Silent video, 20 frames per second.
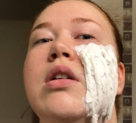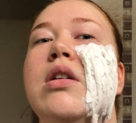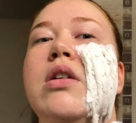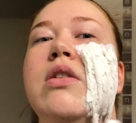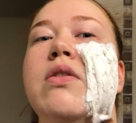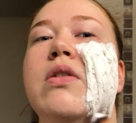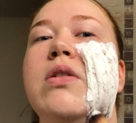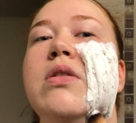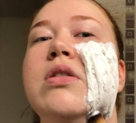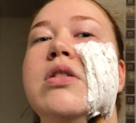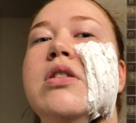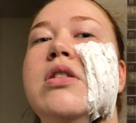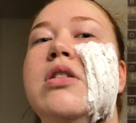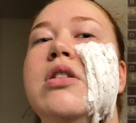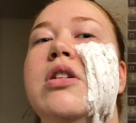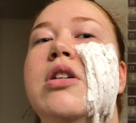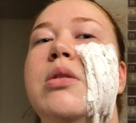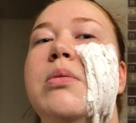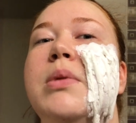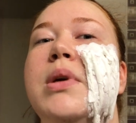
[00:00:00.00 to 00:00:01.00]
You've also
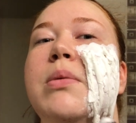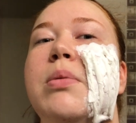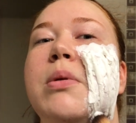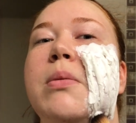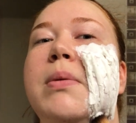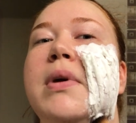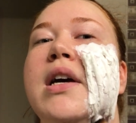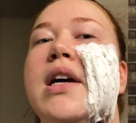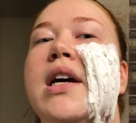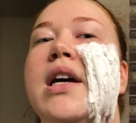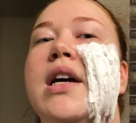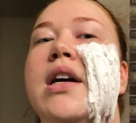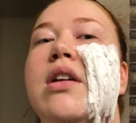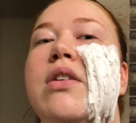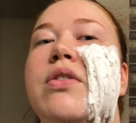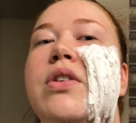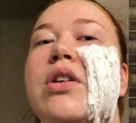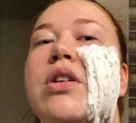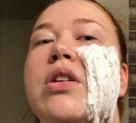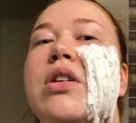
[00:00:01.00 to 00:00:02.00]
got to be prepared.
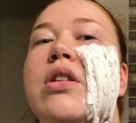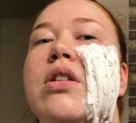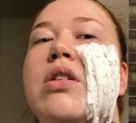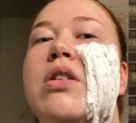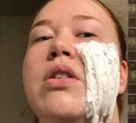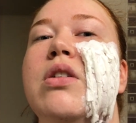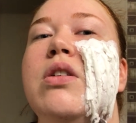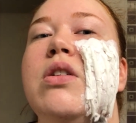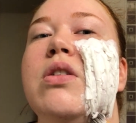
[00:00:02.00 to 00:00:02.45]
If you're going